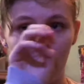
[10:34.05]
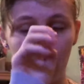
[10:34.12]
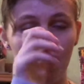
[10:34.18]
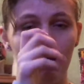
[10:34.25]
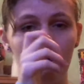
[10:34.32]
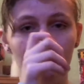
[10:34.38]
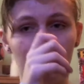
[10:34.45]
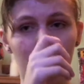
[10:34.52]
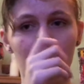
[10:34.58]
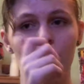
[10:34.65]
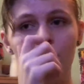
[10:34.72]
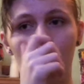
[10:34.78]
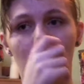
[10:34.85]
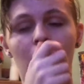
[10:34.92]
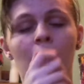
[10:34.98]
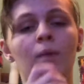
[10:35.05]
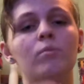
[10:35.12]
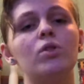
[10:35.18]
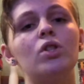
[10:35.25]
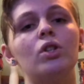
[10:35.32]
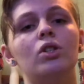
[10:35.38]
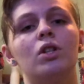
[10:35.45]
if your
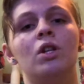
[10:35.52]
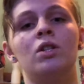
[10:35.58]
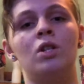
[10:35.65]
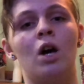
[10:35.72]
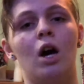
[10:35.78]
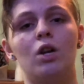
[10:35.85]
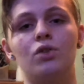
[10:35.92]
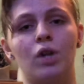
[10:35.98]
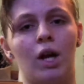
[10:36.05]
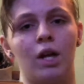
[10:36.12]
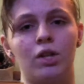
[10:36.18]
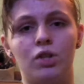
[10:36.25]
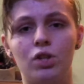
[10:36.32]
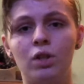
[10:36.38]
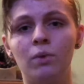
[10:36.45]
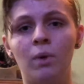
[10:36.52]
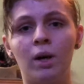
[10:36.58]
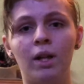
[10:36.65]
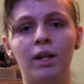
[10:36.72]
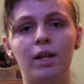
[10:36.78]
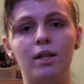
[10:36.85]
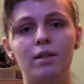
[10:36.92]
hamster does not try and chew
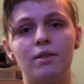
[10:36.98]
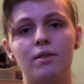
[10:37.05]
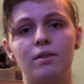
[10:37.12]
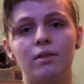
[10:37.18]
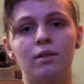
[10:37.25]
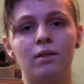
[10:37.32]
on it,